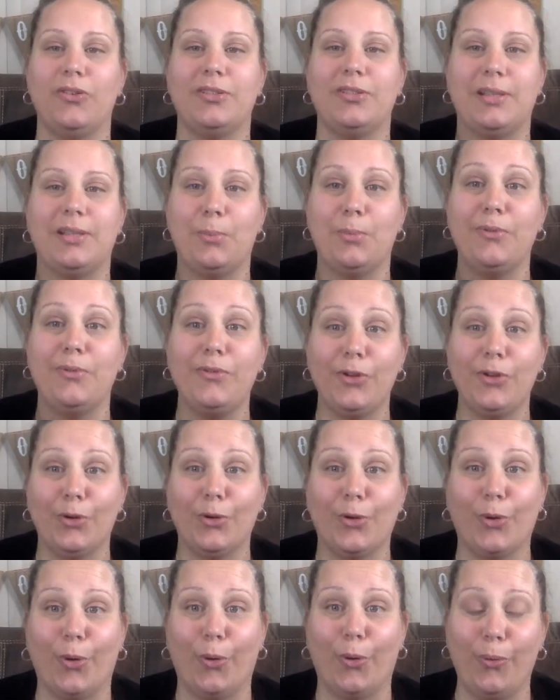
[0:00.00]
some of your
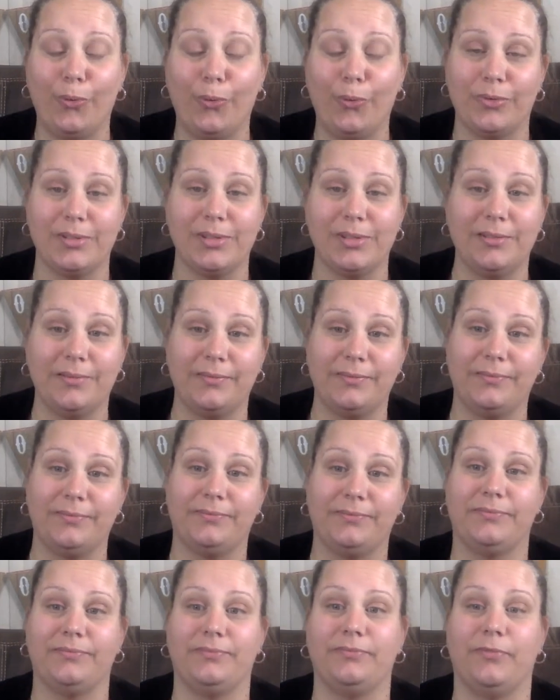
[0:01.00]
goals
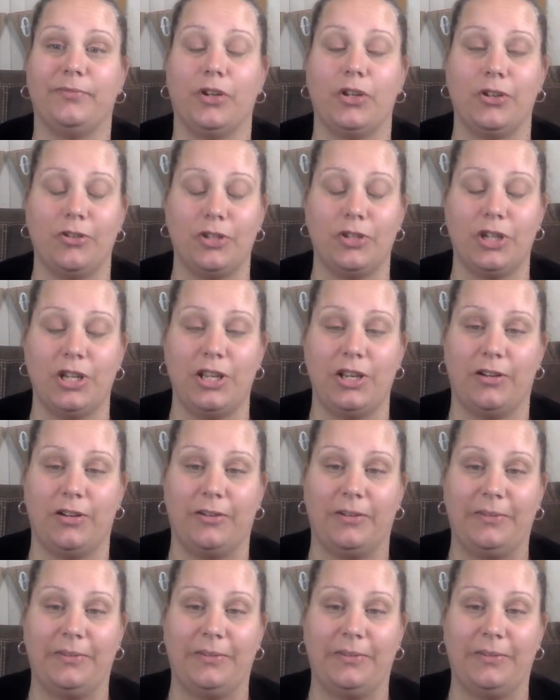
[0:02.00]
for your channel?